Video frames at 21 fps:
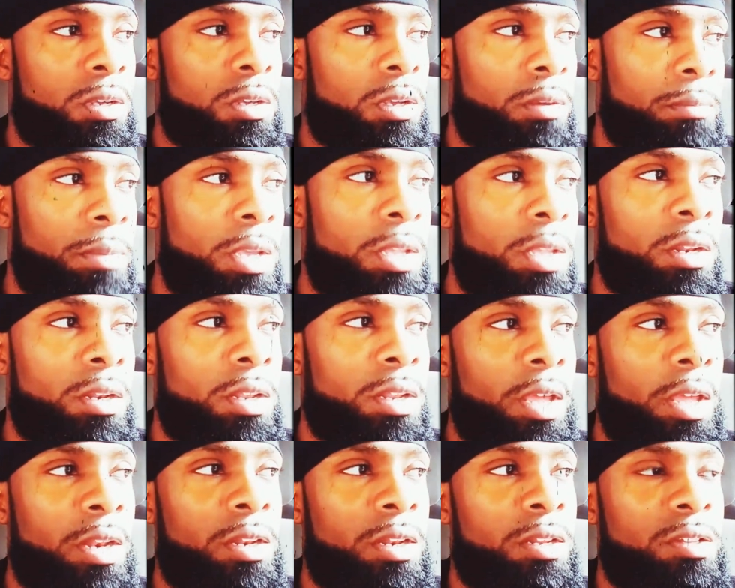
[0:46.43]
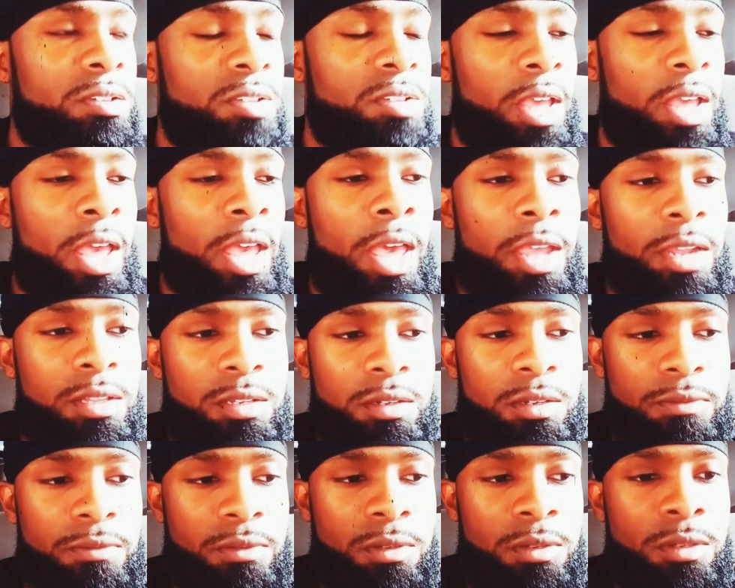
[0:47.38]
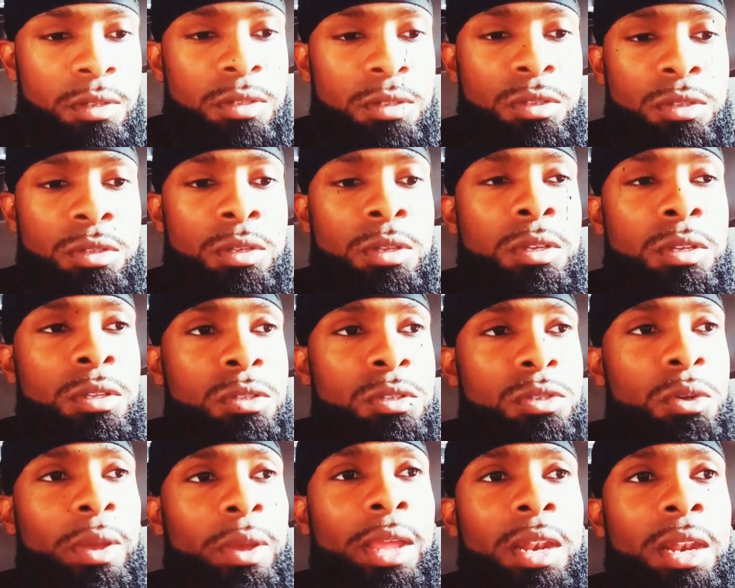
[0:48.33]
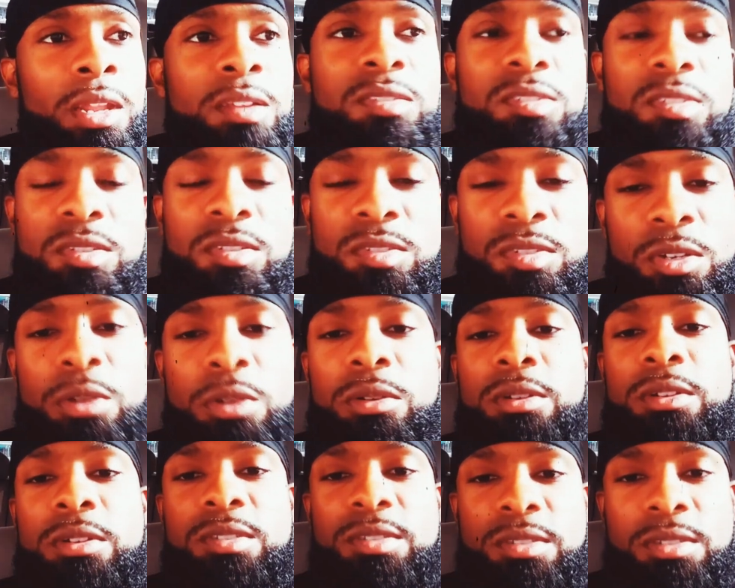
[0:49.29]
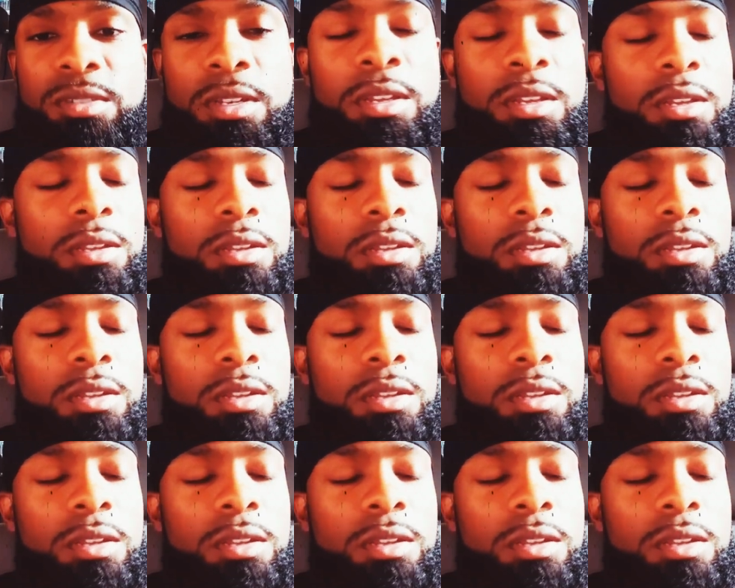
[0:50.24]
meaning that it is active to at least a certain extent.